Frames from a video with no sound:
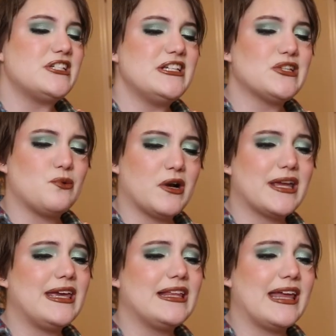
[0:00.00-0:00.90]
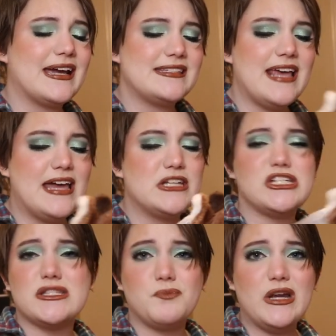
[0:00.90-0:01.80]
She's a Corgi, like I said.
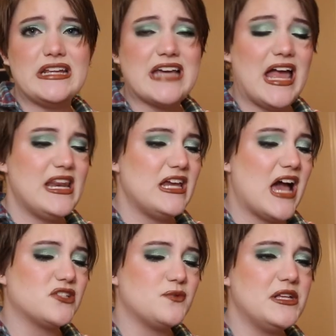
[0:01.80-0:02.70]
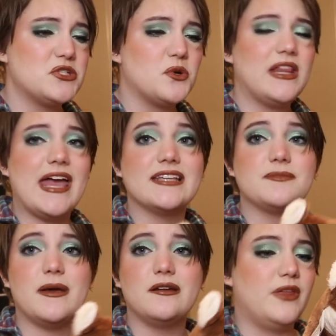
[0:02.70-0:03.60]
She's pretty tiny, has really short legs,
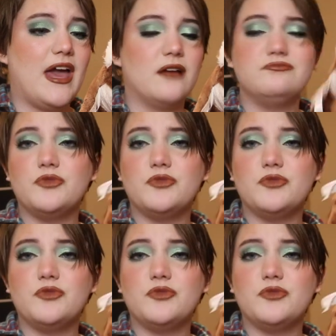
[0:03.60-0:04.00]
but yeah,